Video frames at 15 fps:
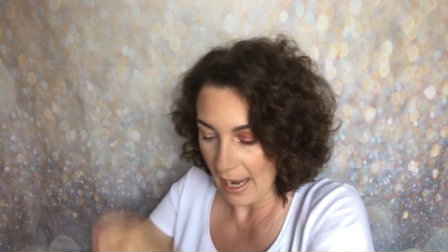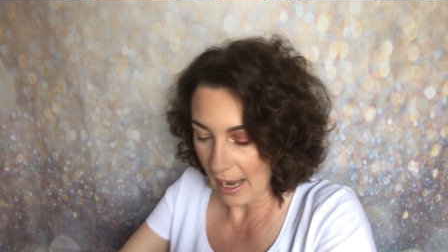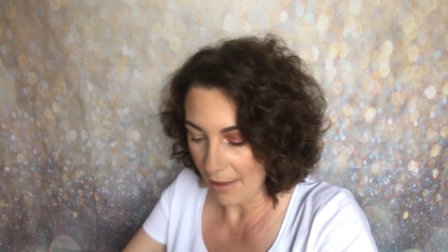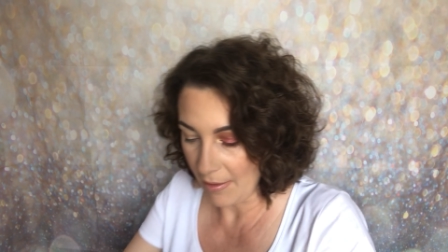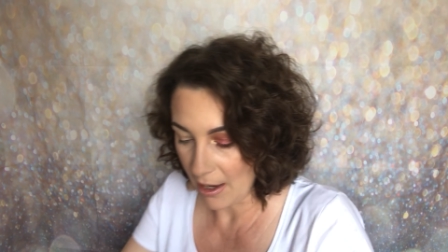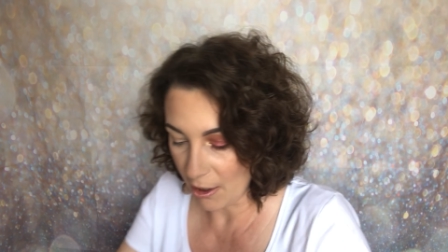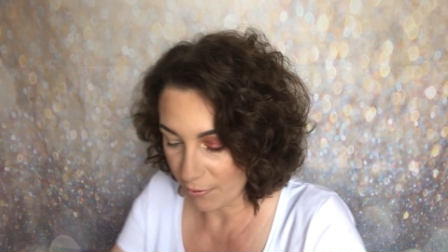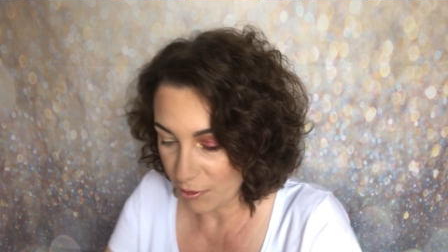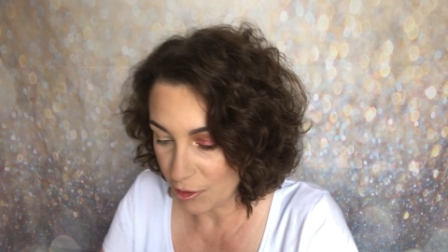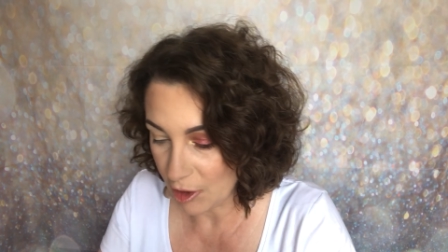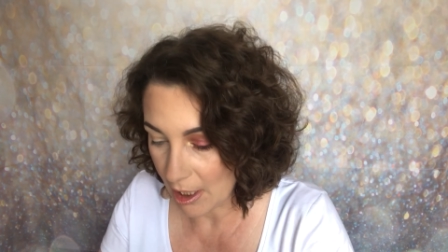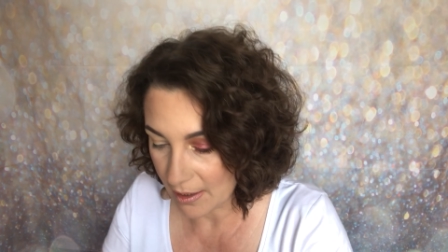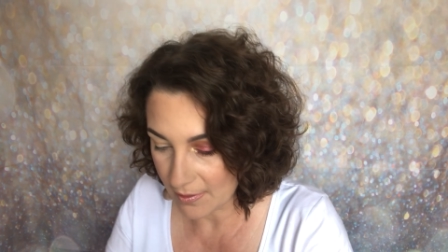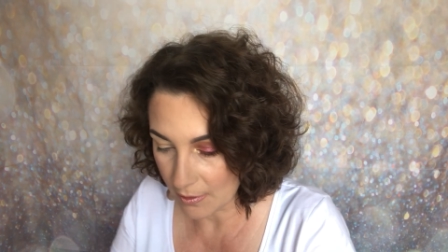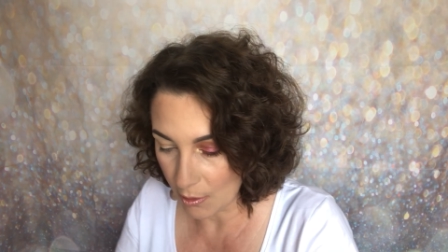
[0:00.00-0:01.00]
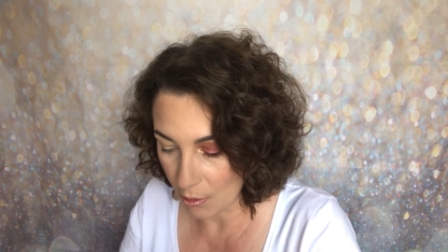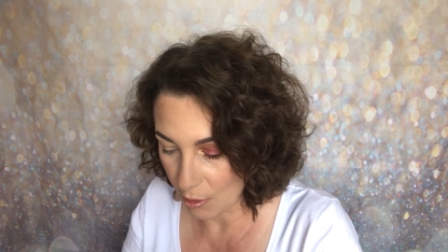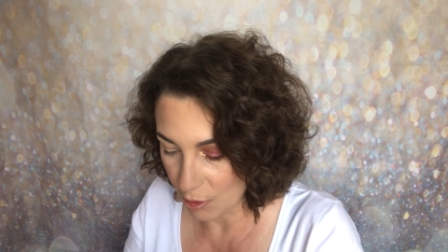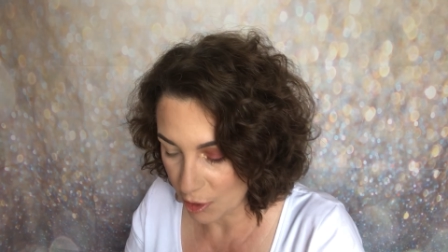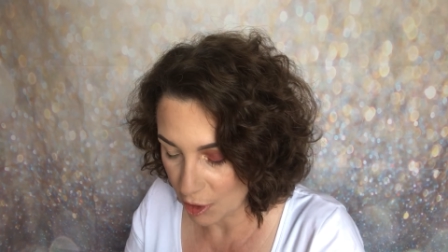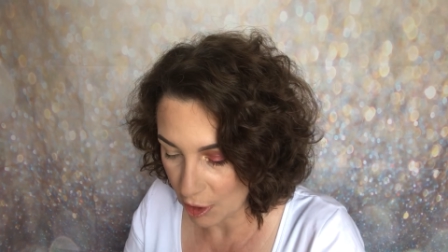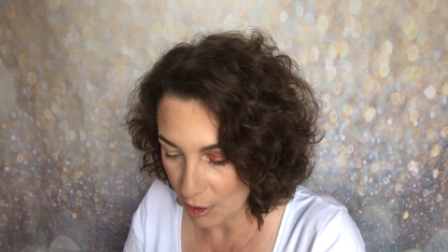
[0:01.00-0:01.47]
And then I've just
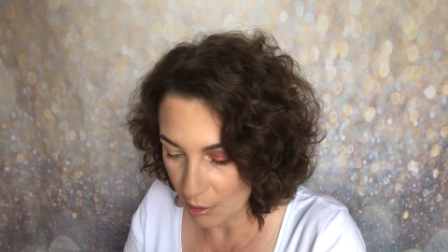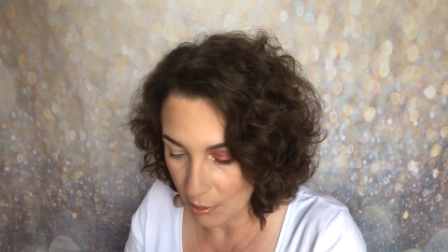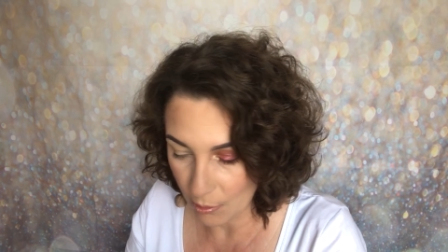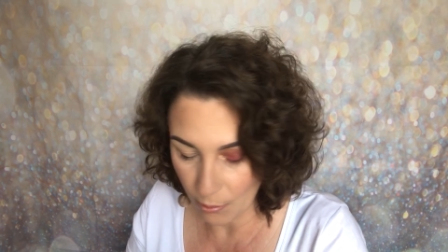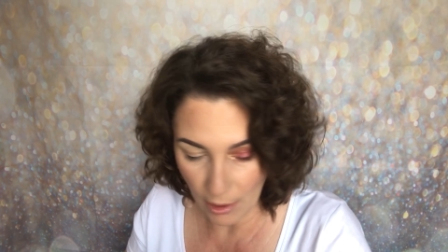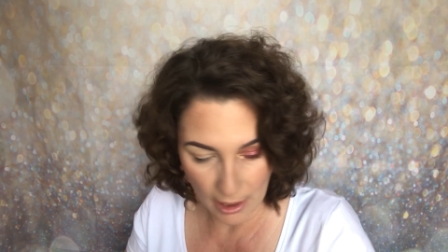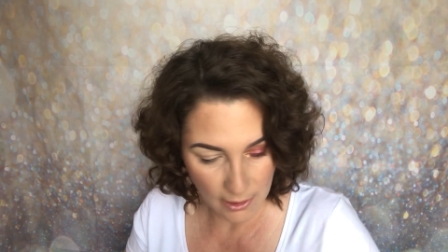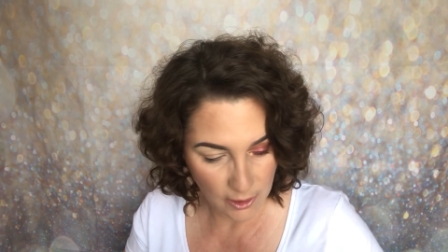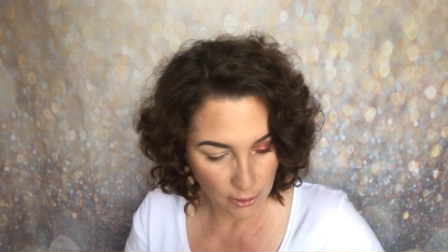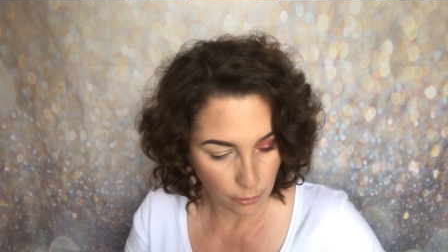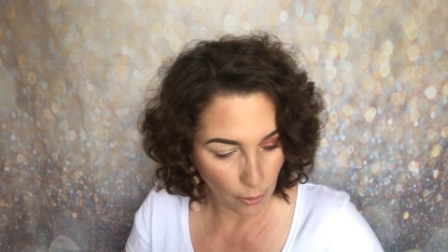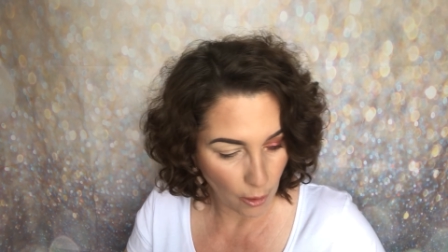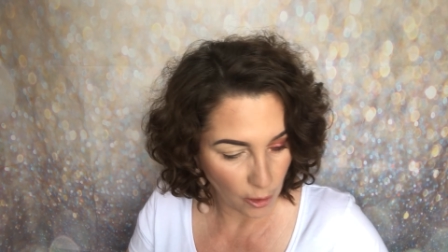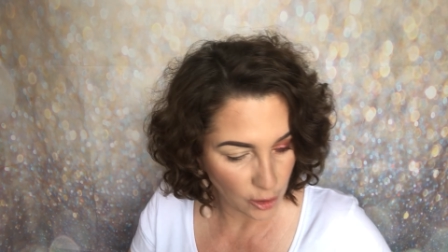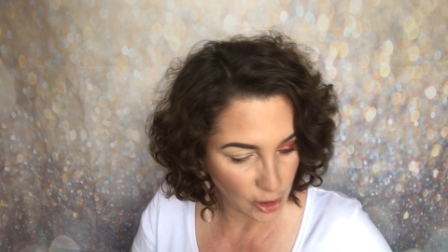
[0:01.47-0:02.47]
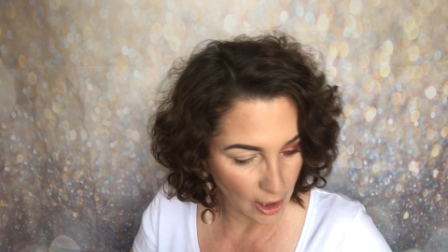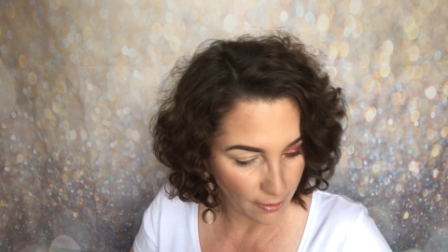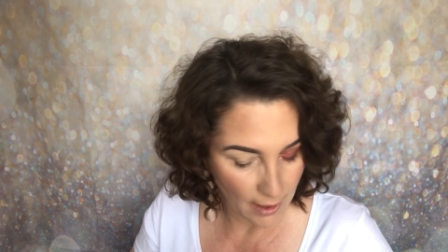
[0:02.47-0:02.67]
got to swatch